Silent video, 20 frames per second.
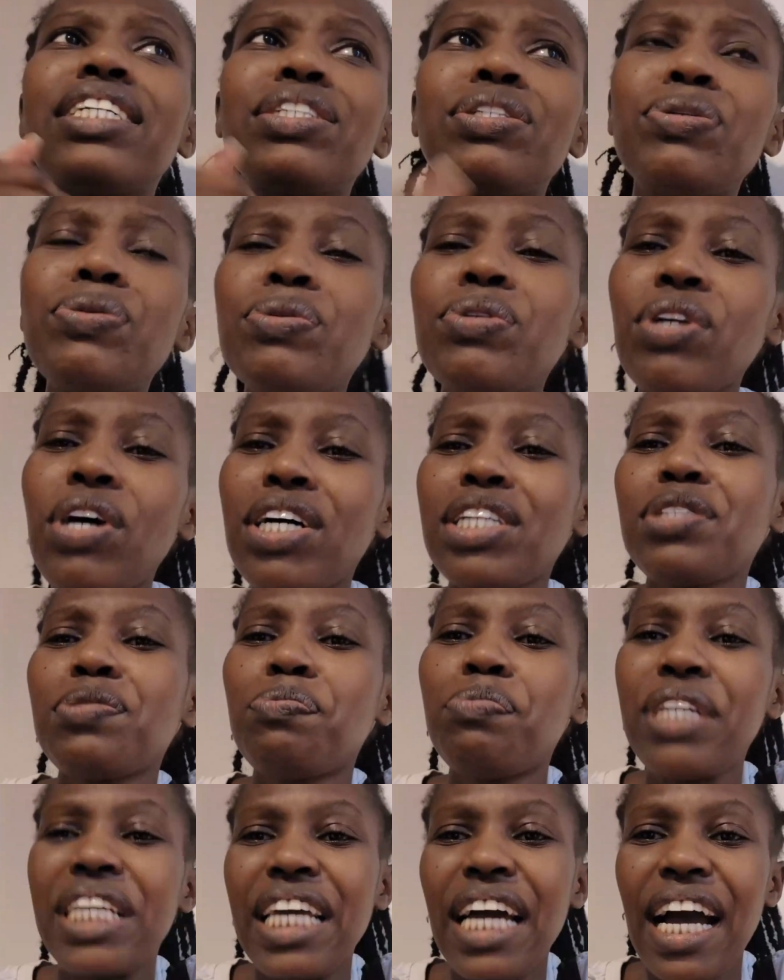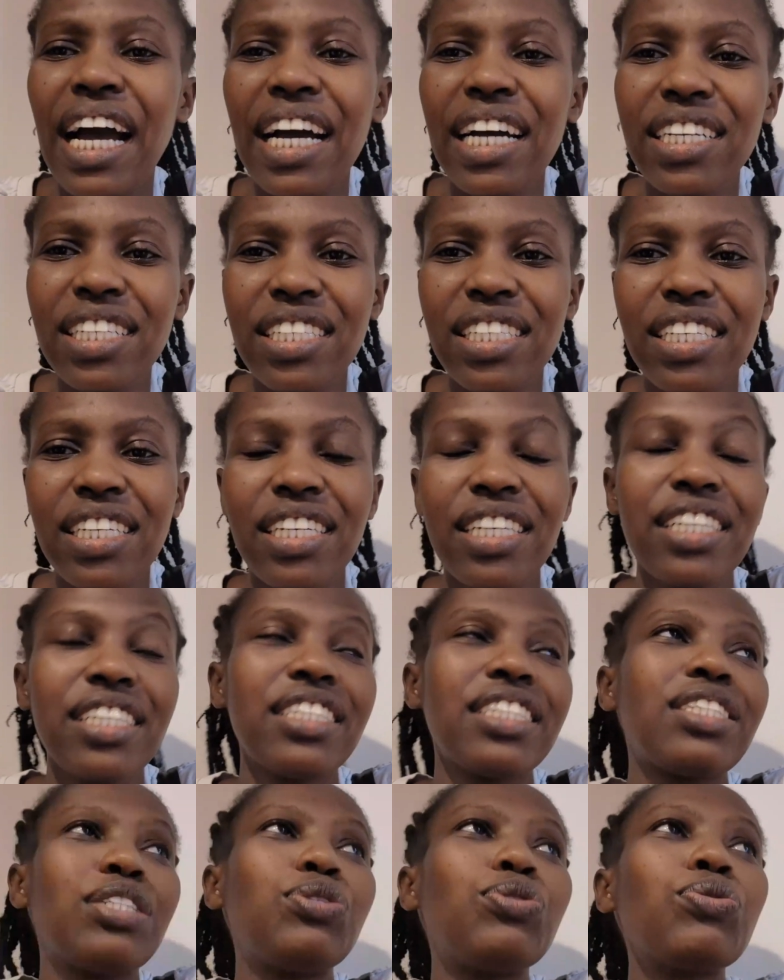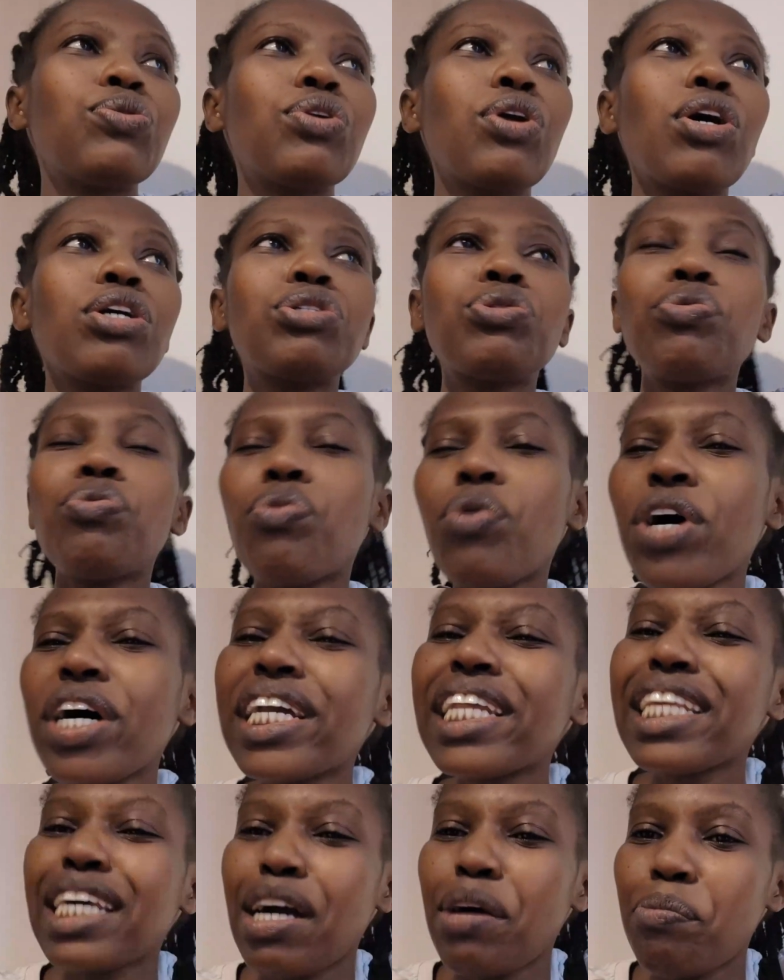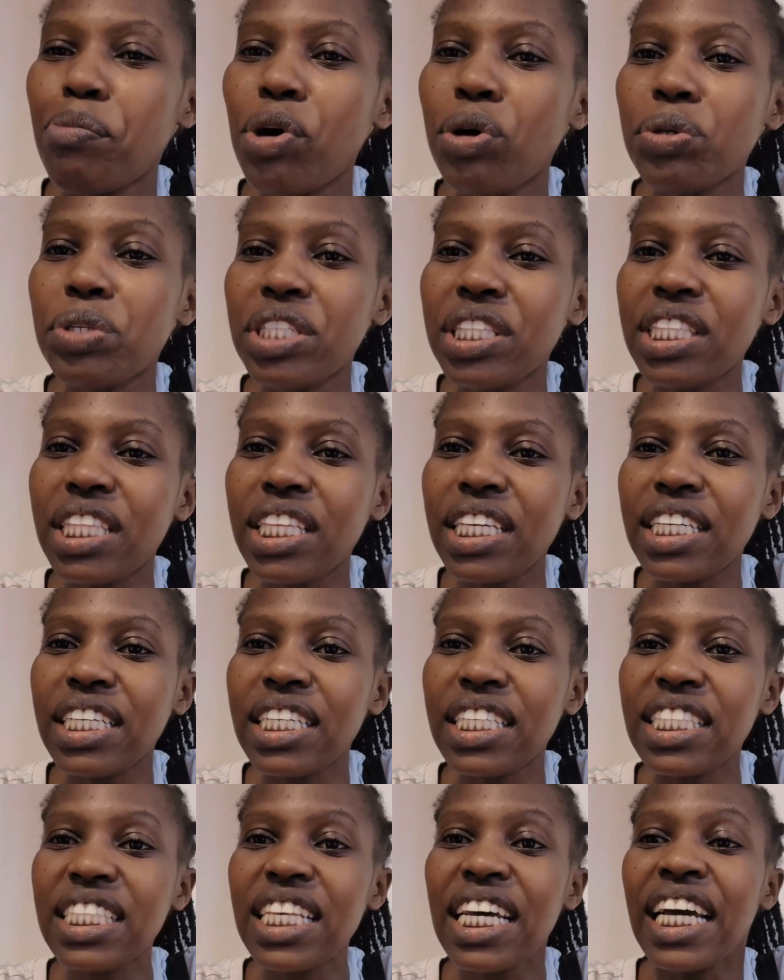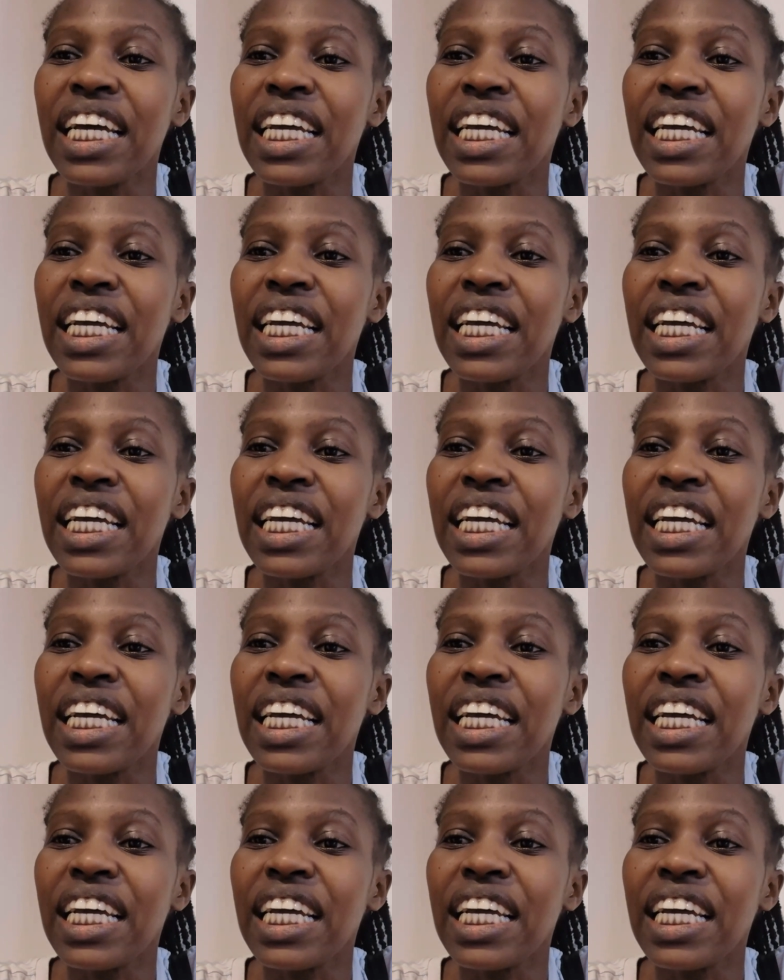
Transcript: do not be anxious do not worry about things